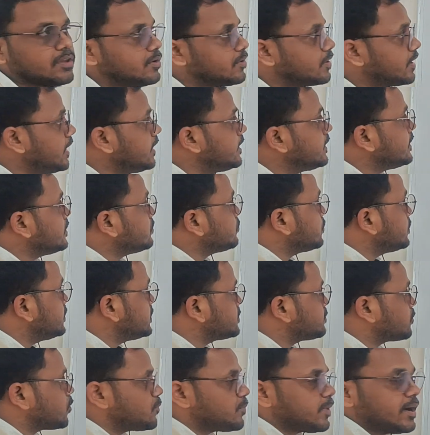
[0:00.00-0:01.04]
Okay. Due to
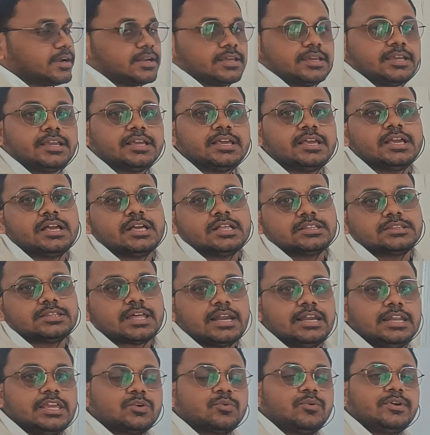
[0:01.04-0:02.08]
this property, the
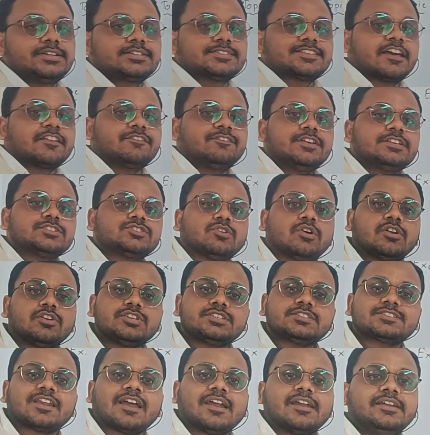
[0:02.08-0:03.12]
liquid surface
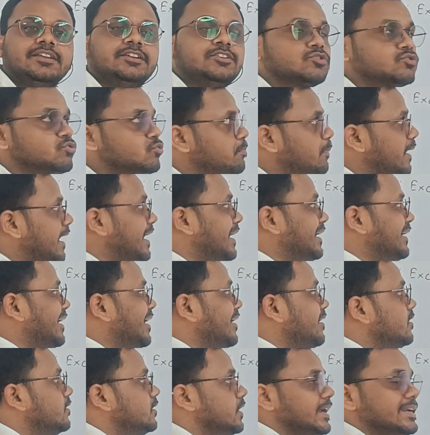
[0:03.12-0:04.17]
always tries to
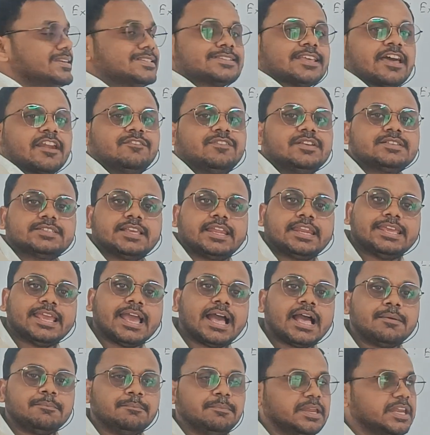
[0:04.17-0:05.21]
maintain its surface
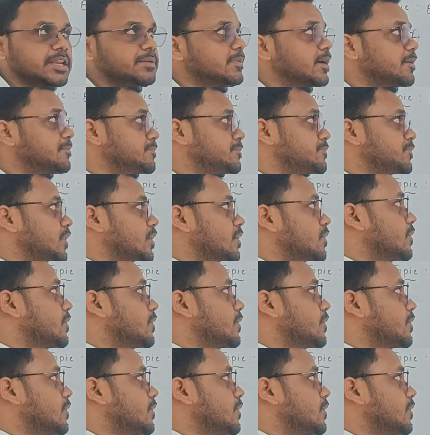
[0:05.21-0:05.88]
area minimum.